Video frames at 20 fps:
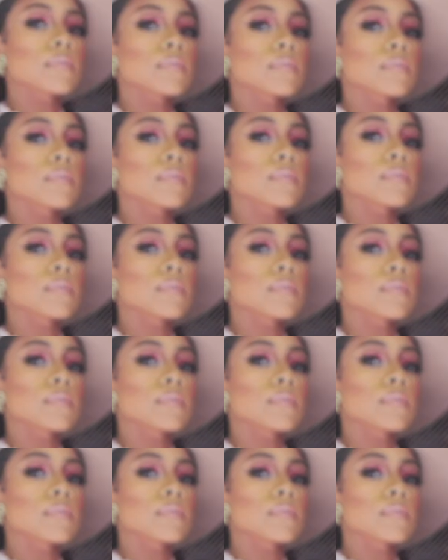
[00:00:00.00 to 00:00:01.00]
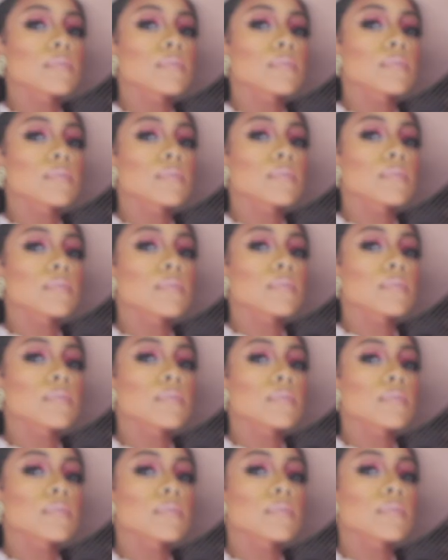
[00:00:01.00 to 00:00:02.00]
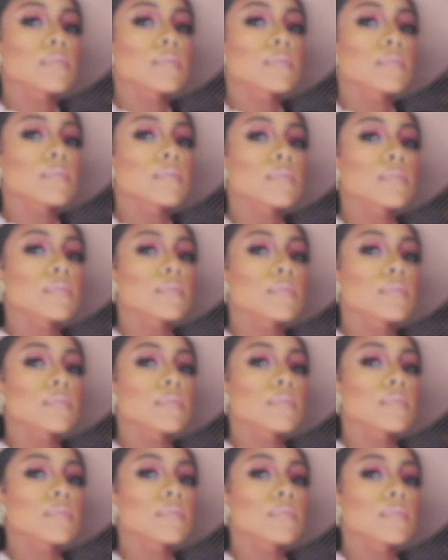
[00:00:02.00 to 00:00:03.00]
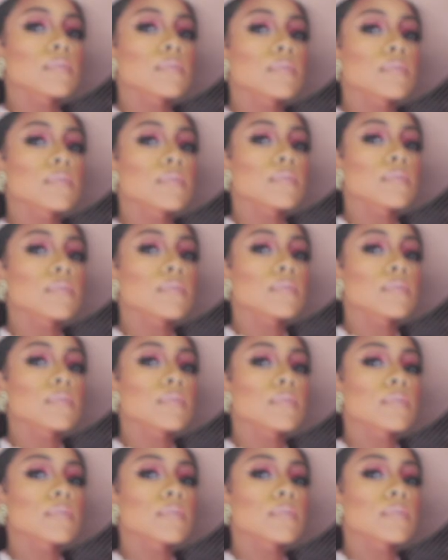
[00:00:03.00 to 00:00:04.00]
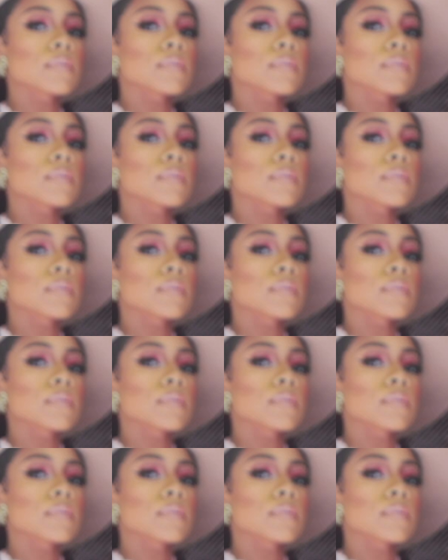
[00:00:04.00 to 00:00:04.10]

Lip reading: [no speech]